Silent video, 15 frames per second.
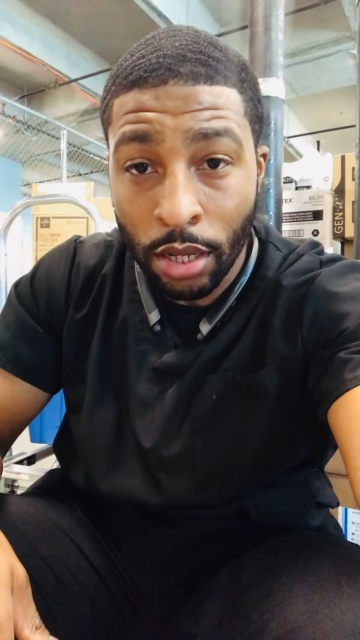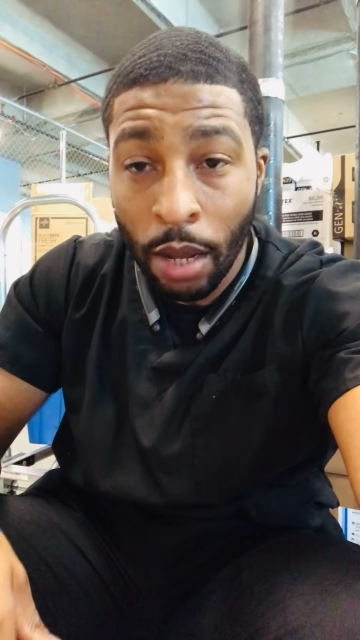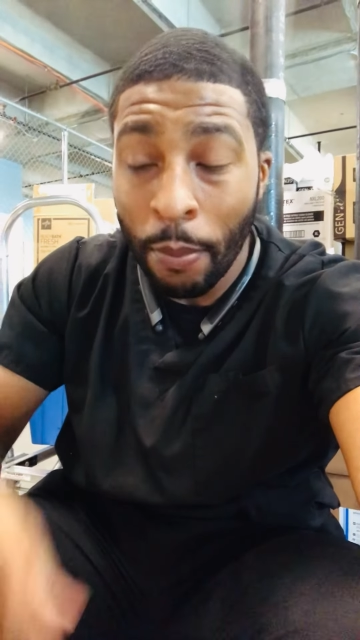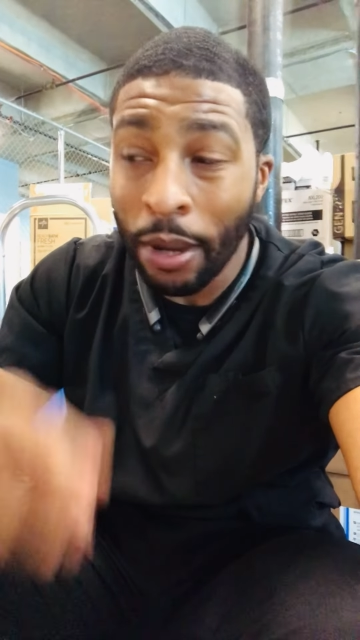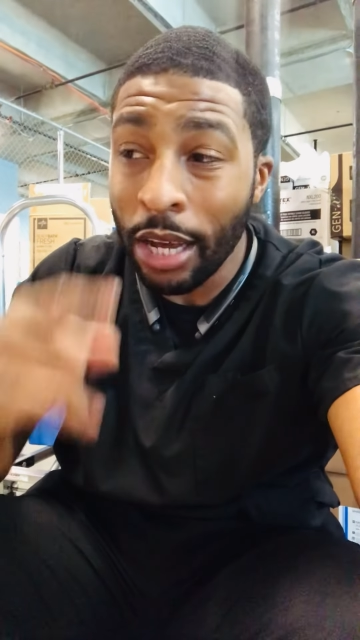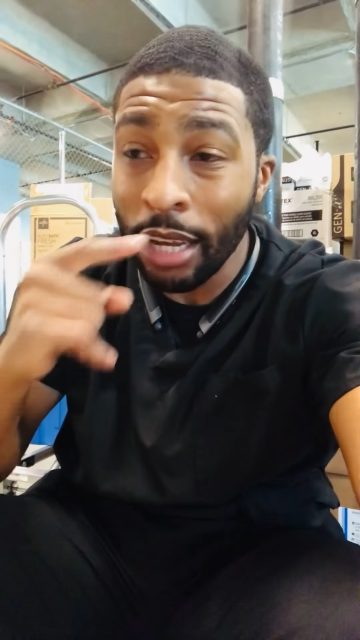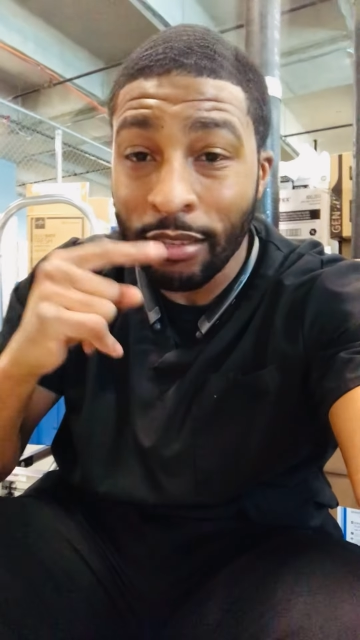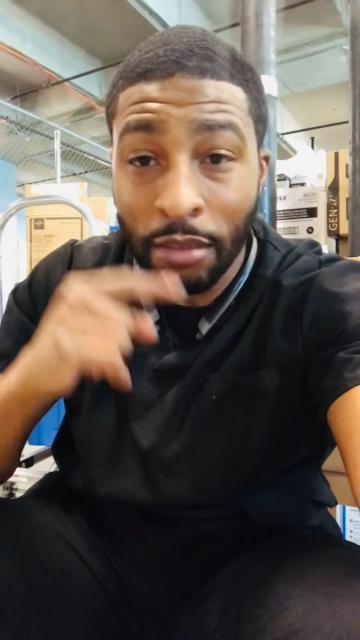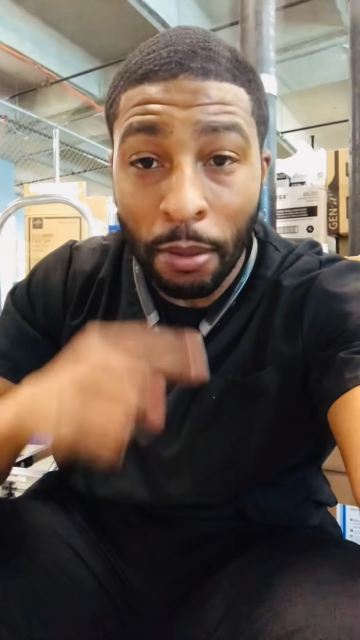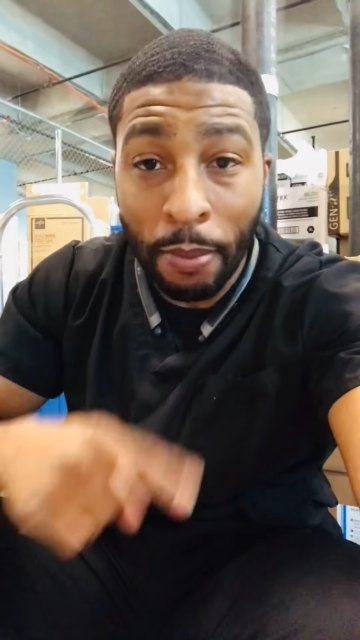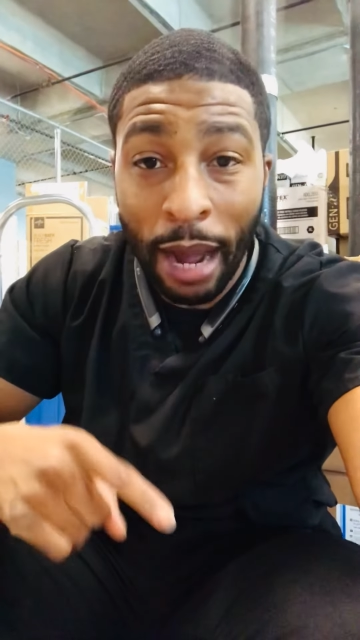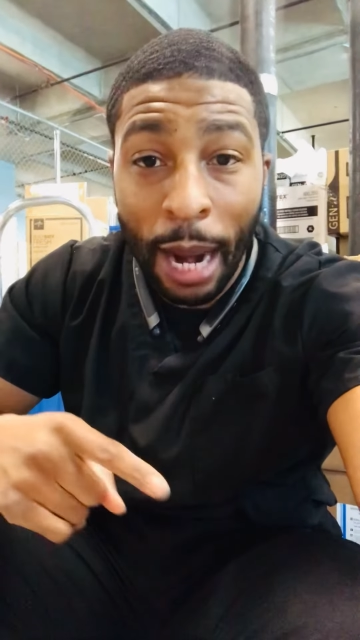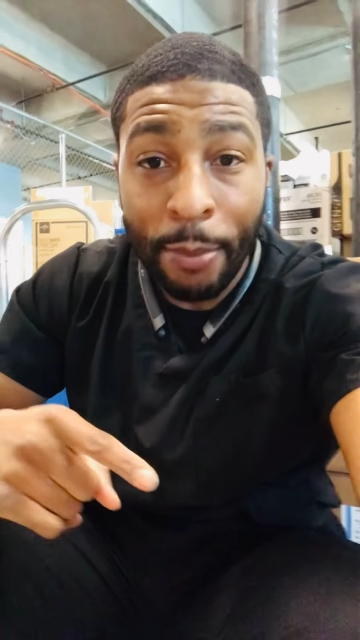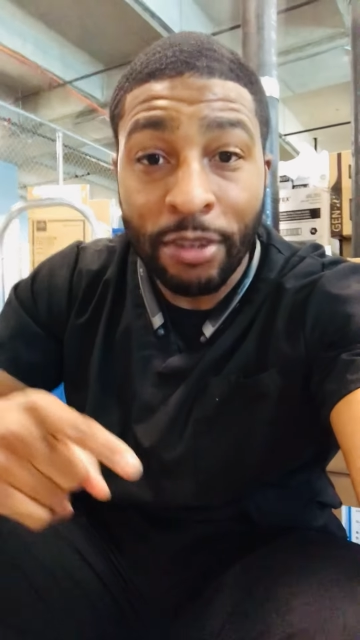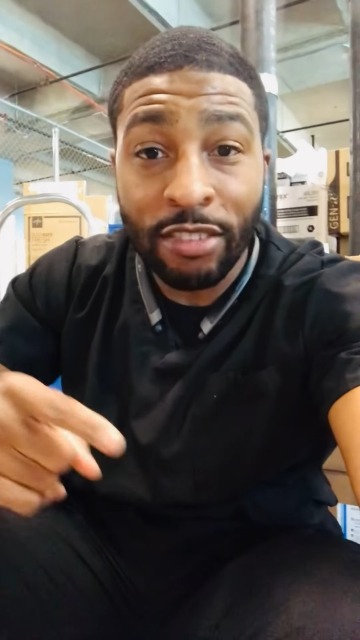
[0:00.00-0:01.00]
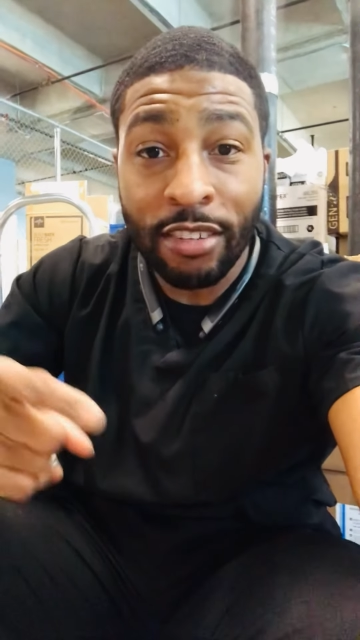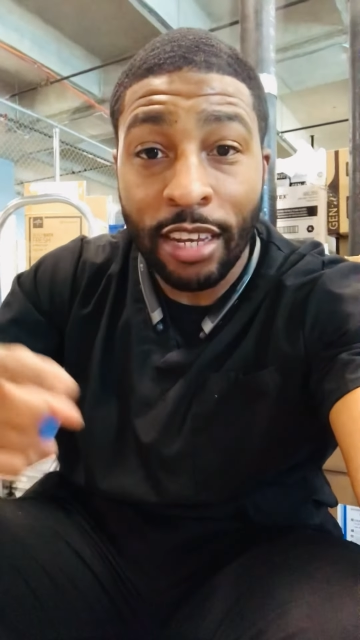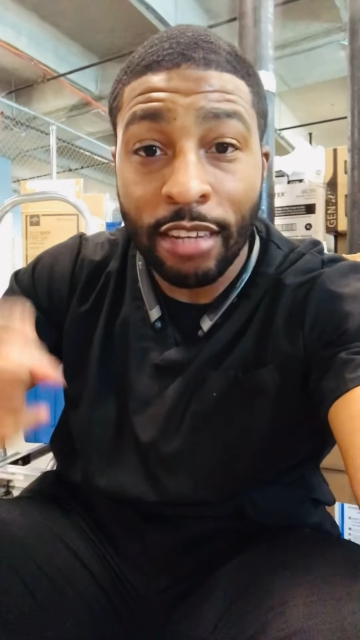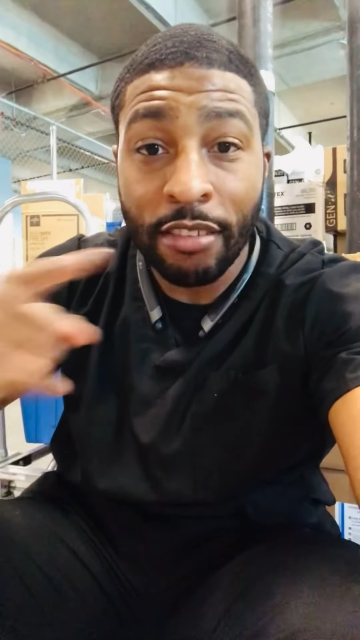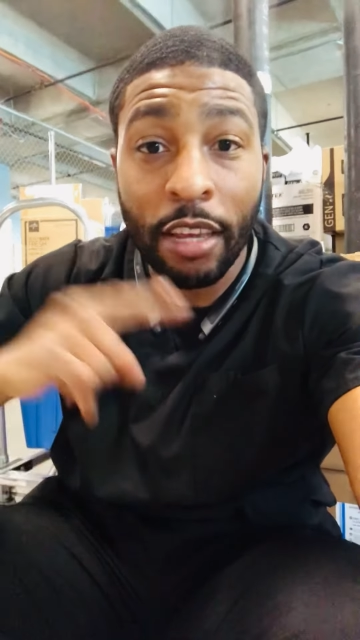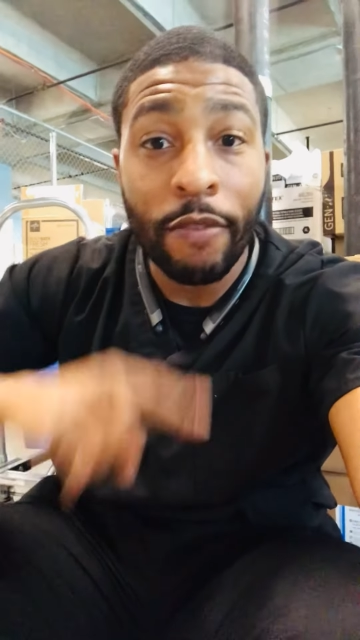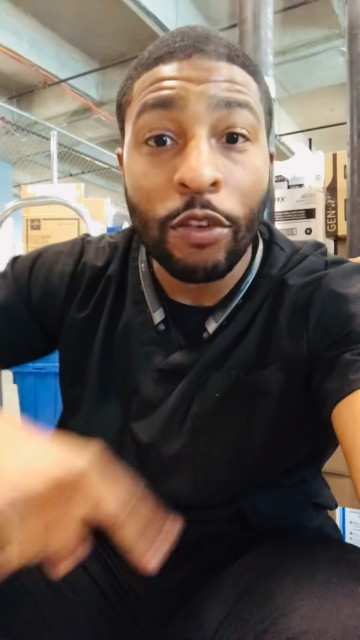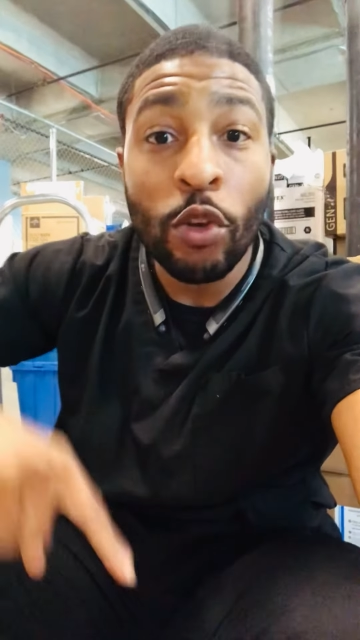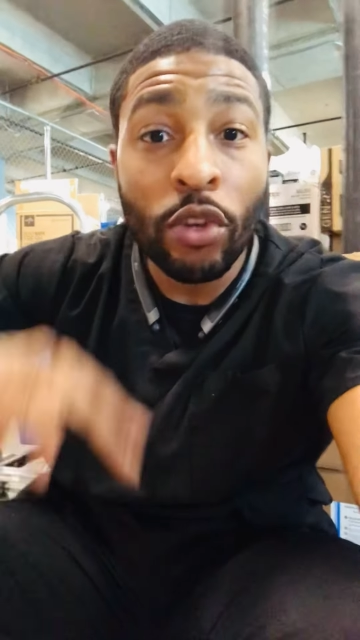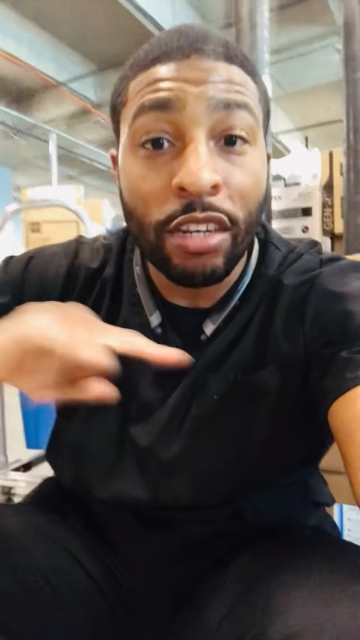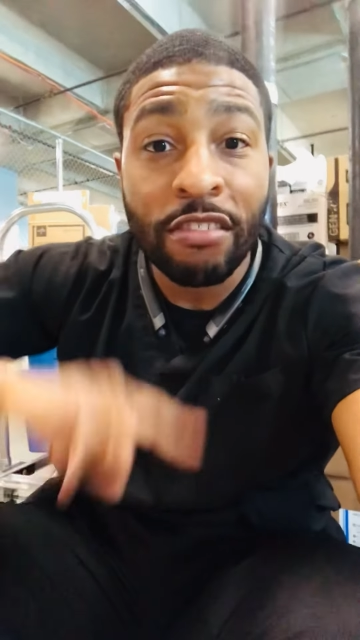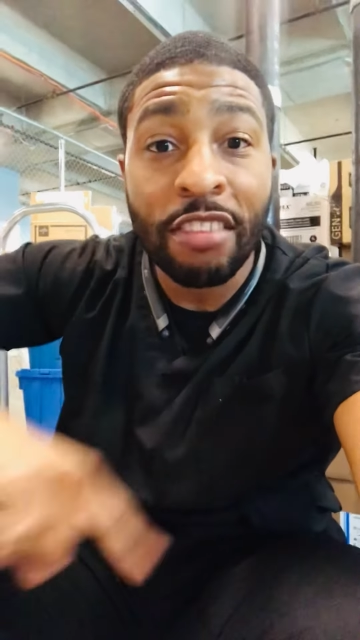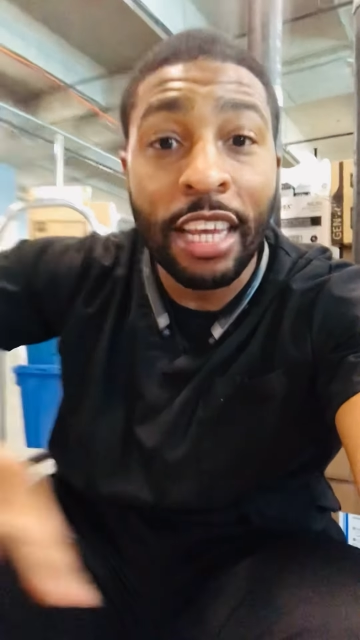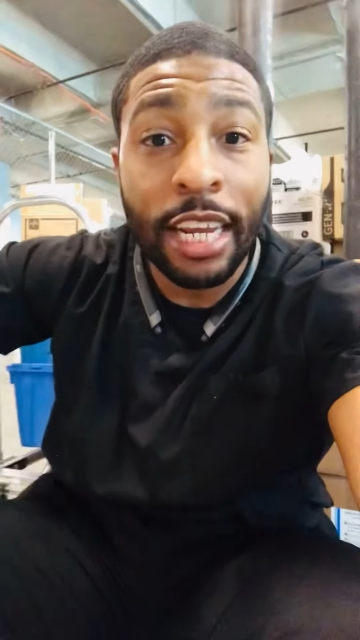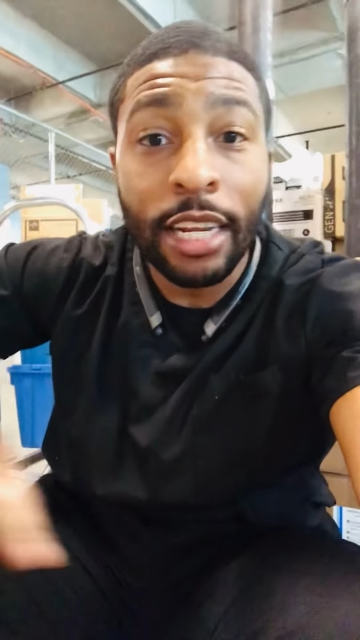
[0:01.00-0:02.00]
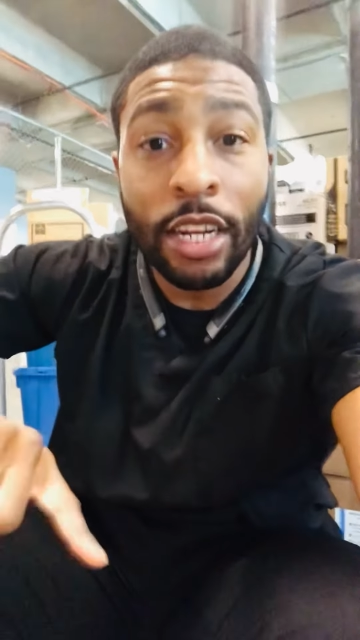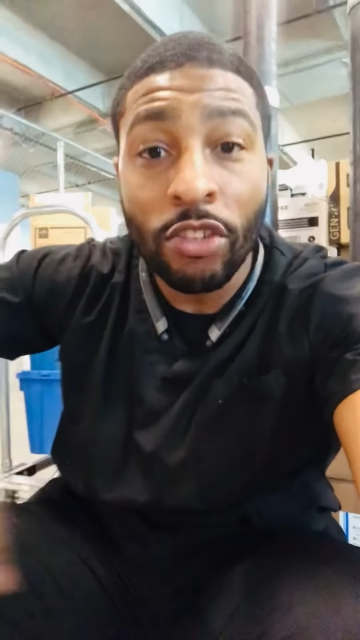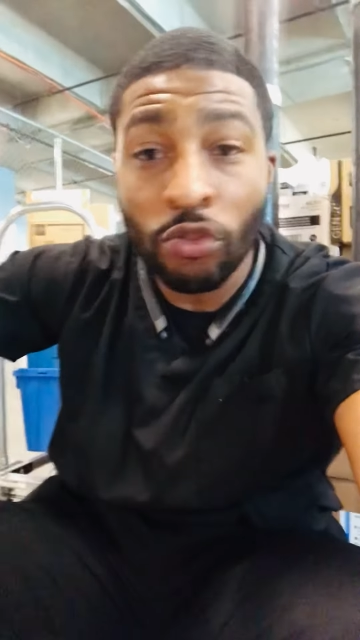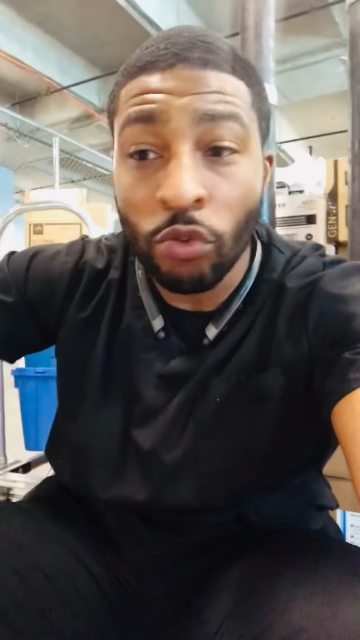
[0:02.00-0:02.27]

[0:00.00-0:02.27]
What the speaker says: Because the Bible says if you continue this